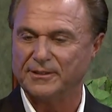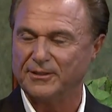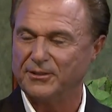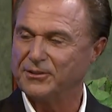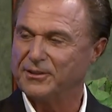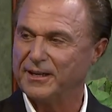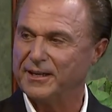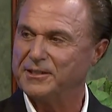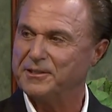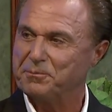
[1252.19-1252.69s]

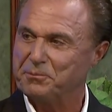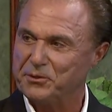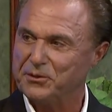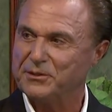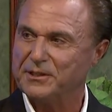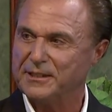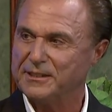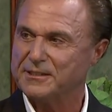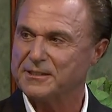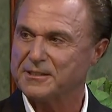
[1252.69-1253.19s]
okay, the
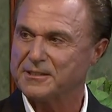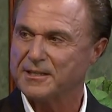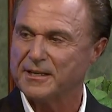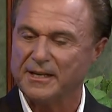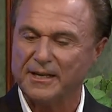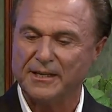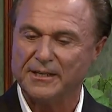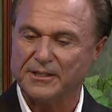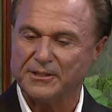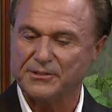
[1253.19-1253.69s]
beauty is
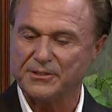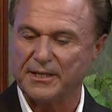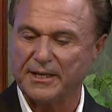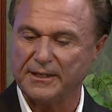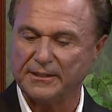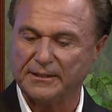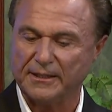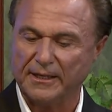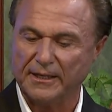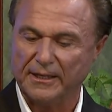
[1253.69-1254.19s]
is
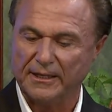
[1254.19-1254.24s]
that